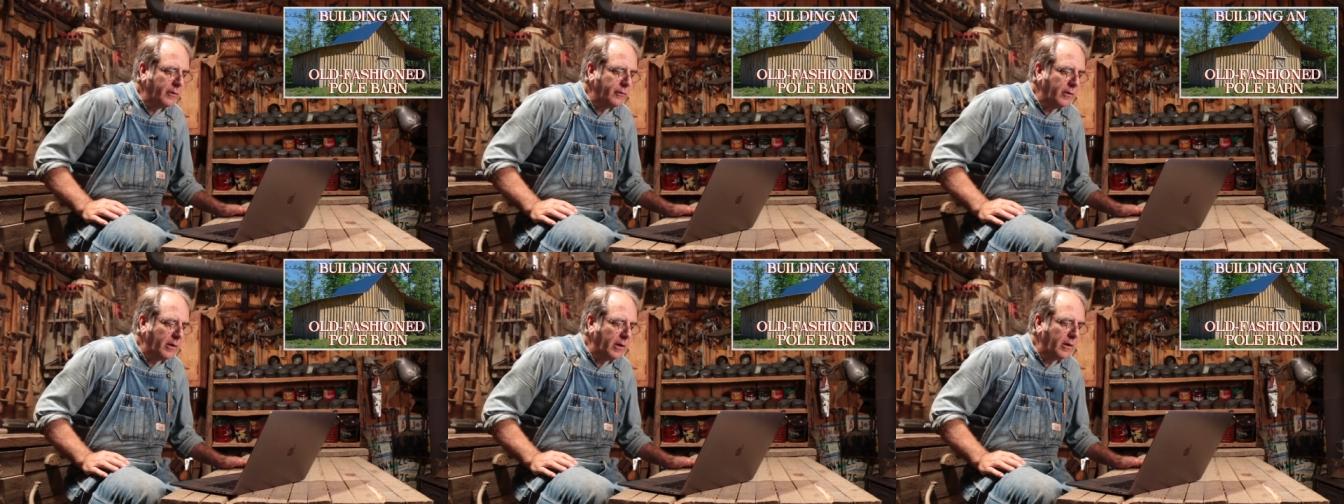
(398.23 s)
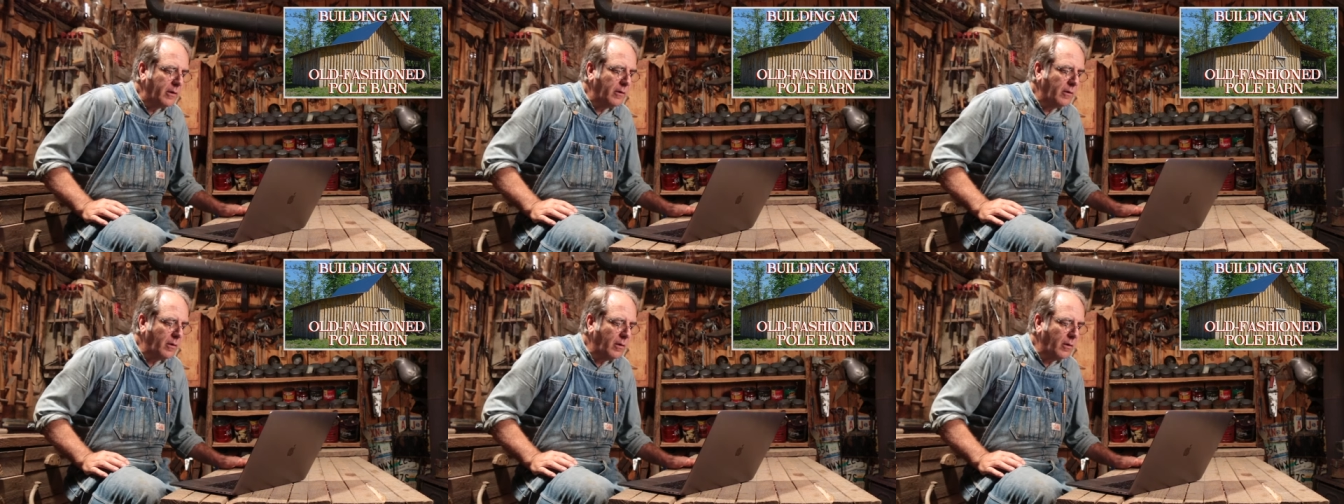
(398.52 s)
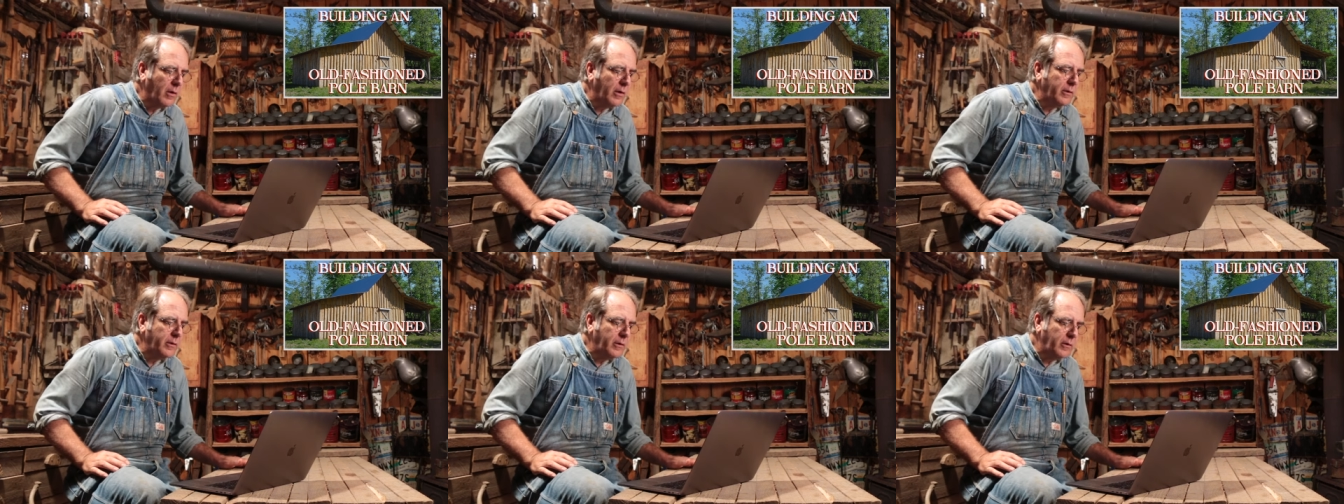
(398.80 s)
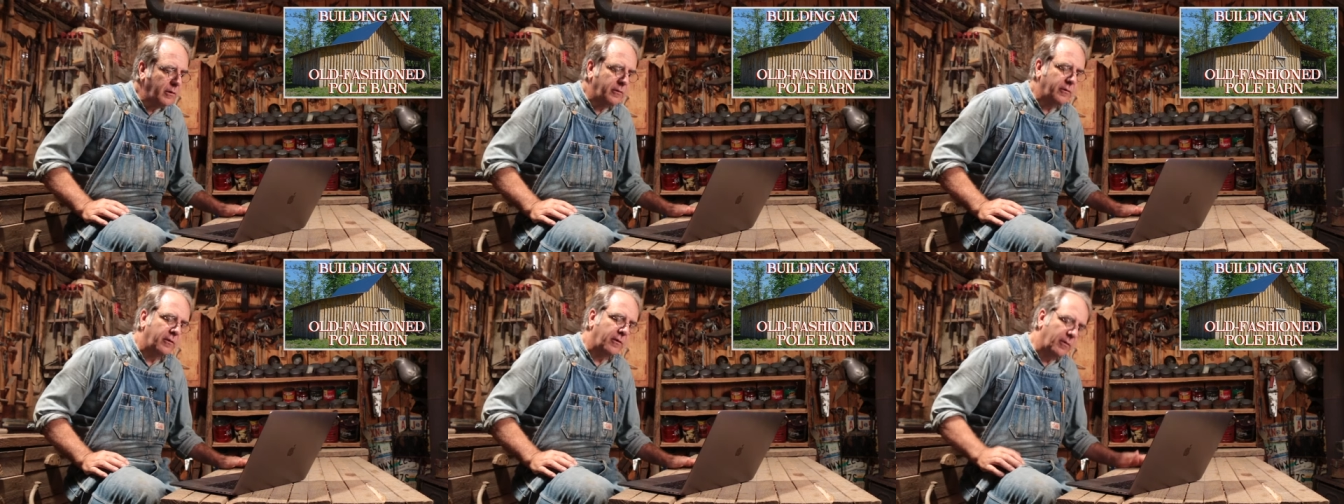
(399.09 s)
channel on
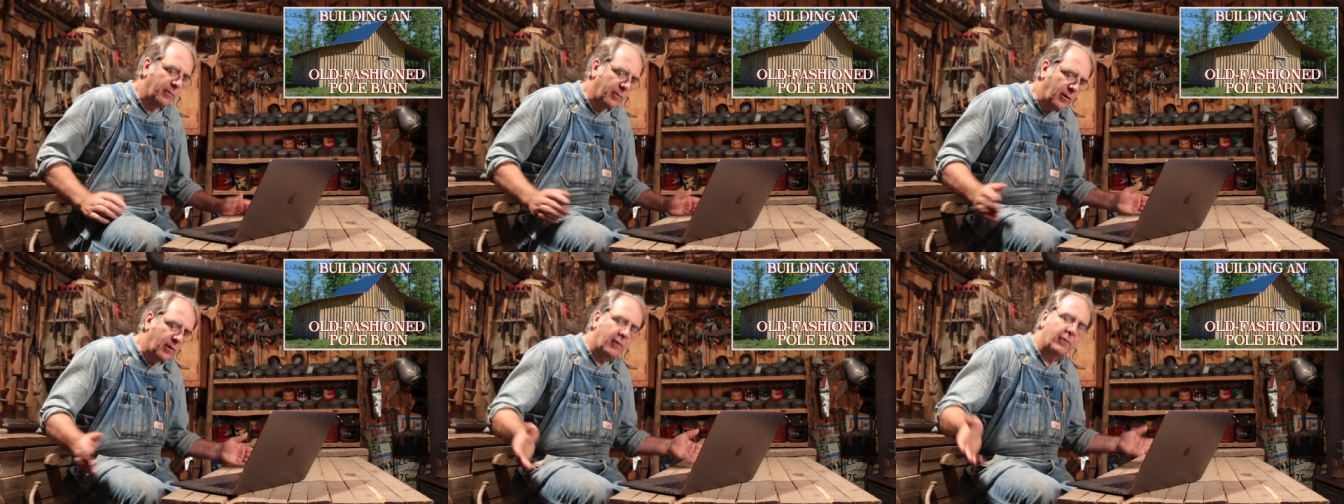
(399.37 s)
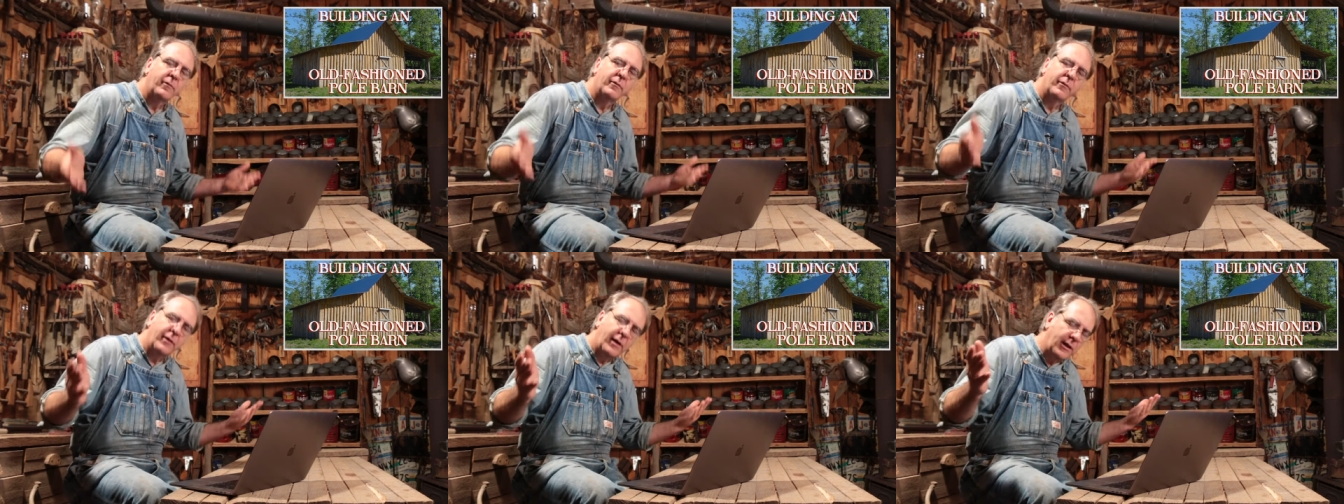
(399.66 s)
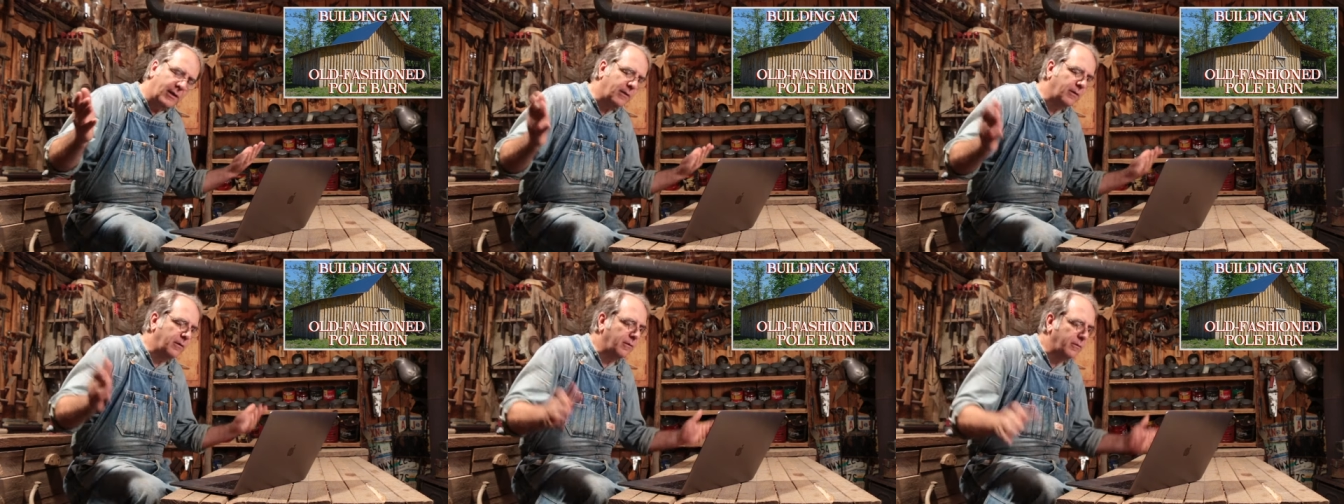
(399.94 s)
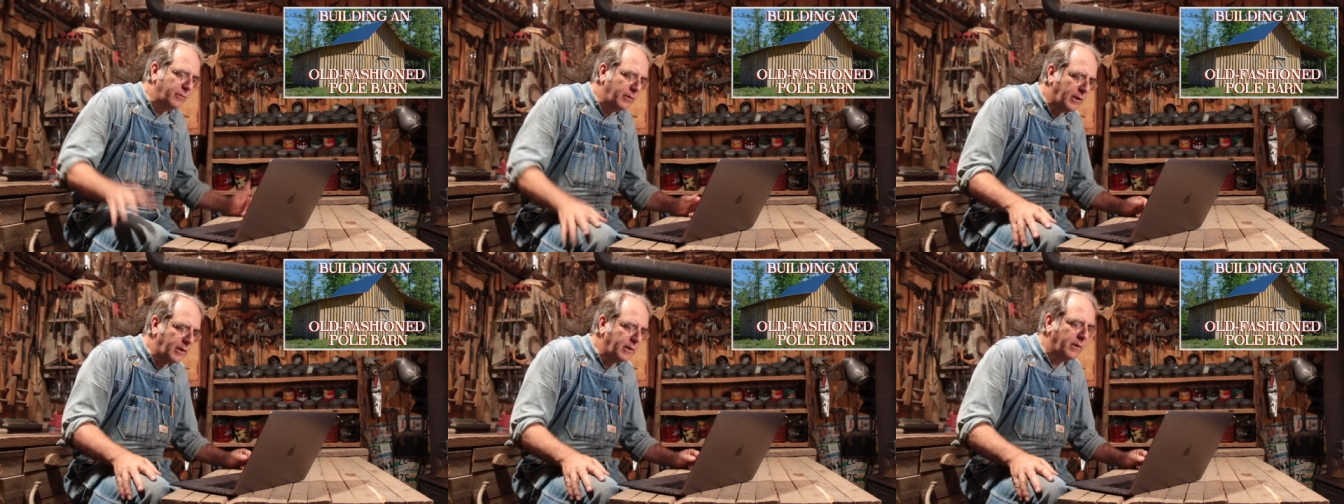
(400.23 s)
YouTube. Oh, thank you.
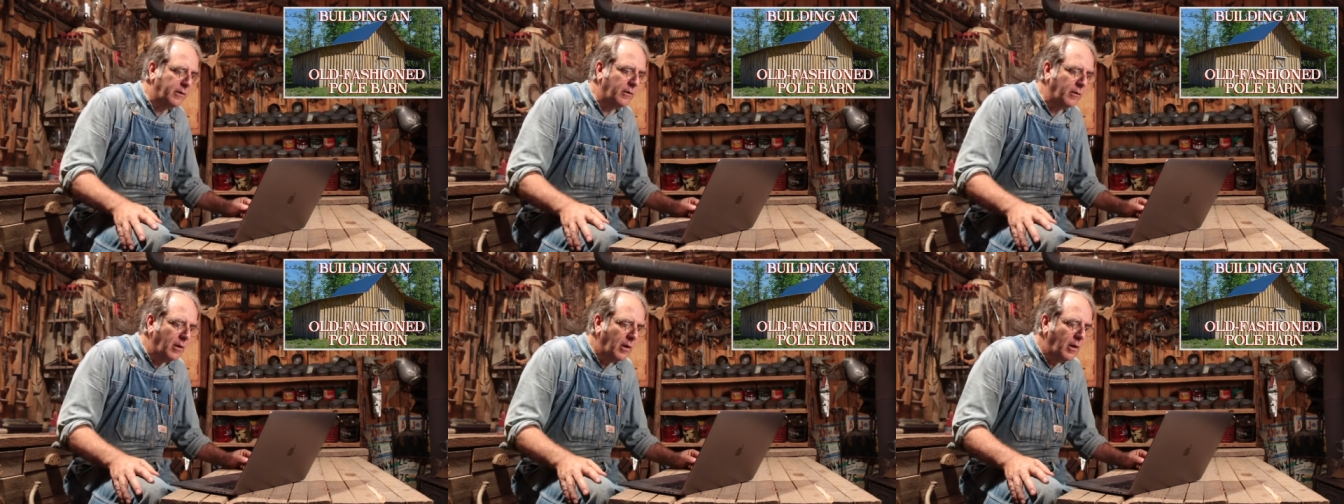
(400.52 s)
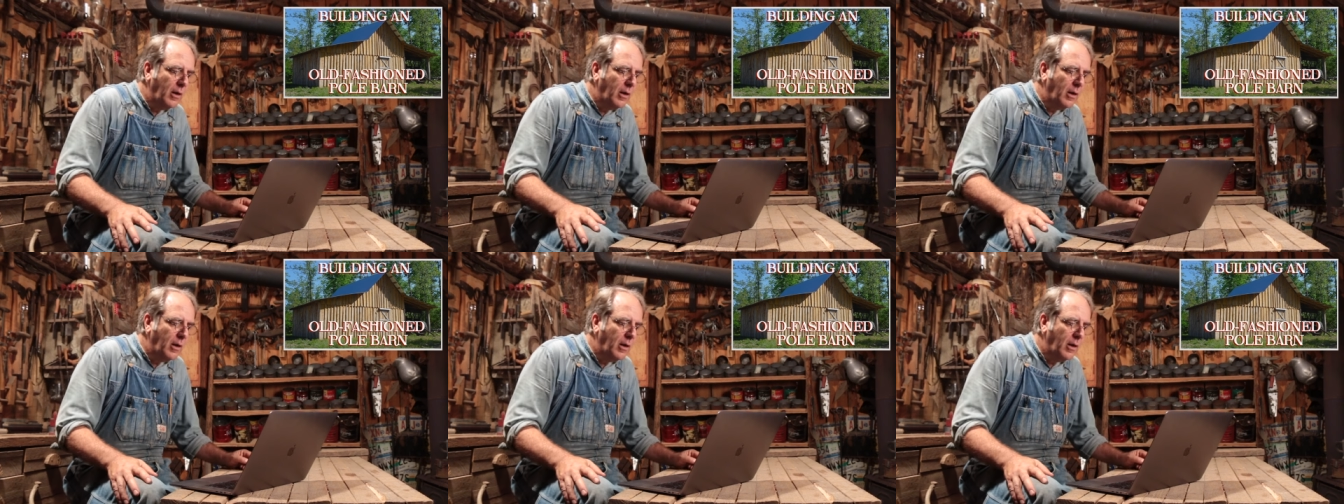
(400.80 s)
Thank you.